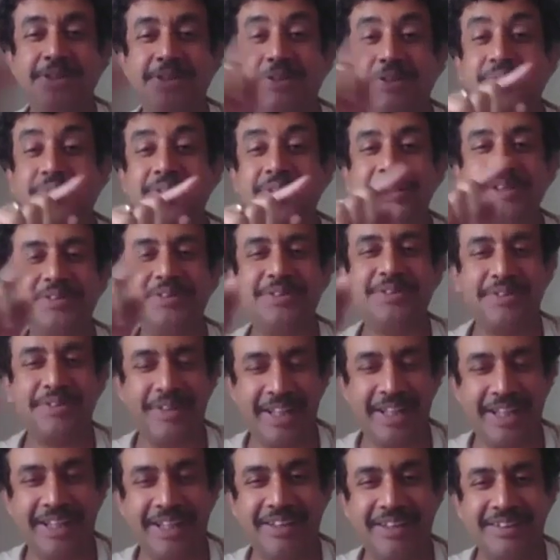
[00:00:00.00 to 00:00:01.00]
2 into
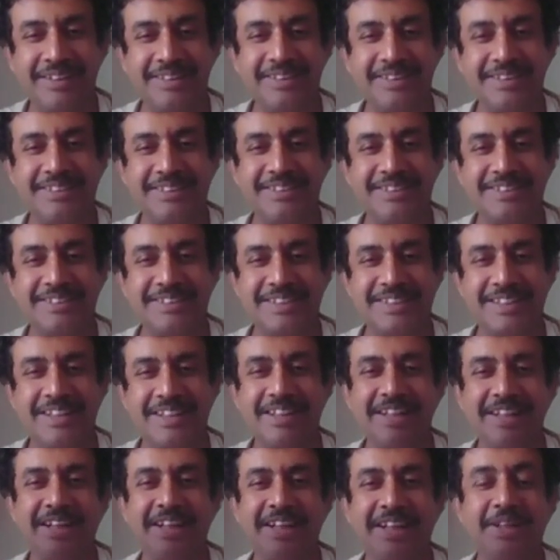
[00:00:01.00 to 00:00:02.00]
3,
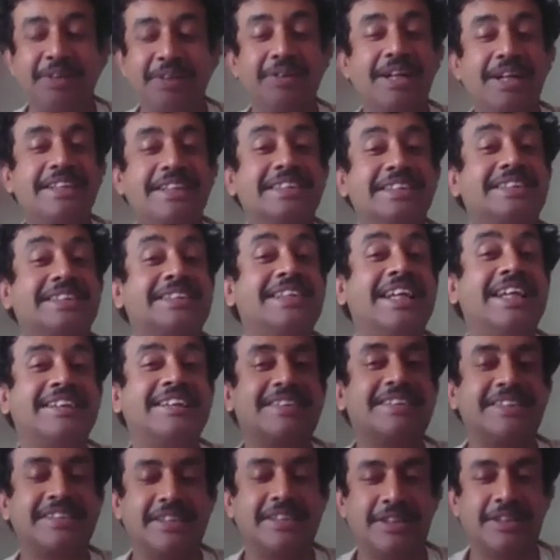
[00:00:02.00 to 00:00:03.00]
uh, you get
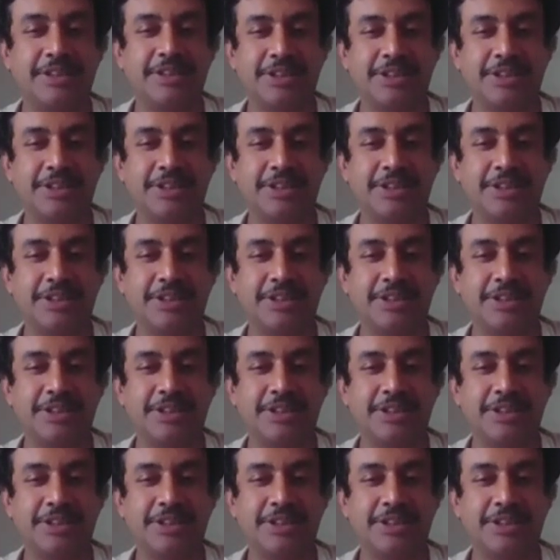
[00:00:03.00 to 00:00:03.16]
6.